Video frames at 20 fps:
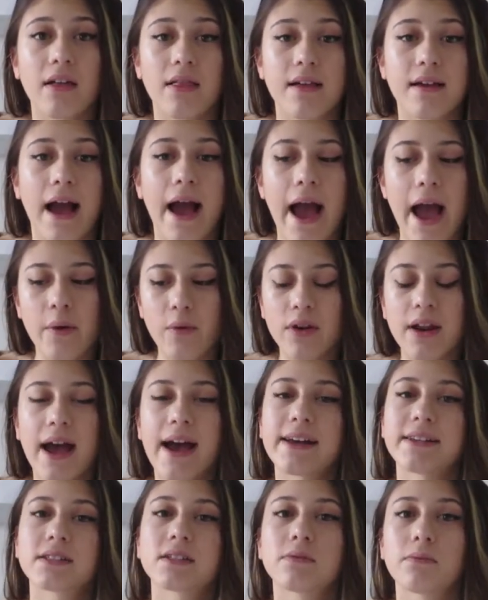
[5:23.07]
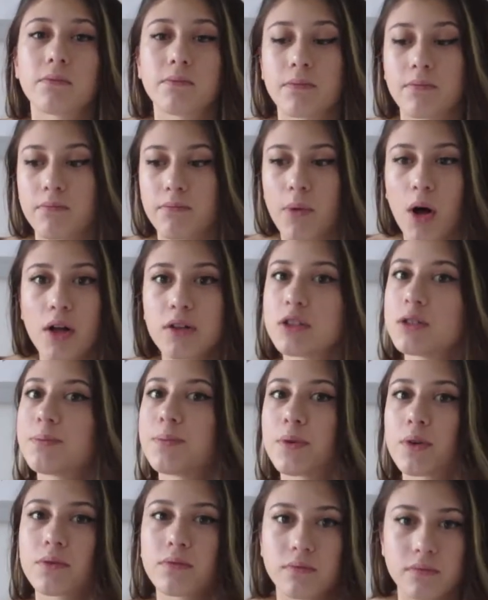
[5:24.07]
Like I would ask
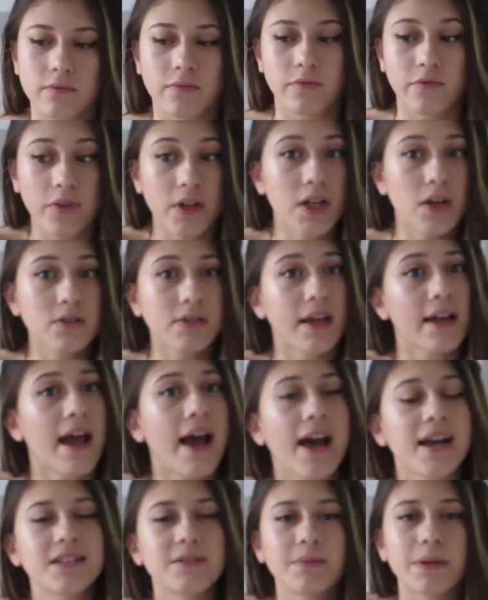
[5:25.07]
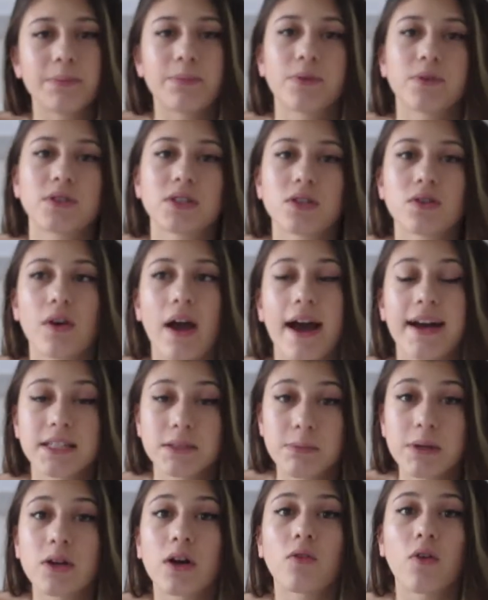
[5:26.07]
multiple videos, I asked people to ask
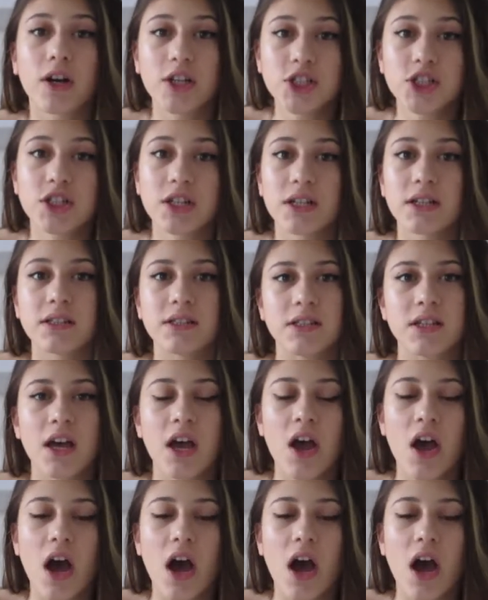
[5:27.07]
me questions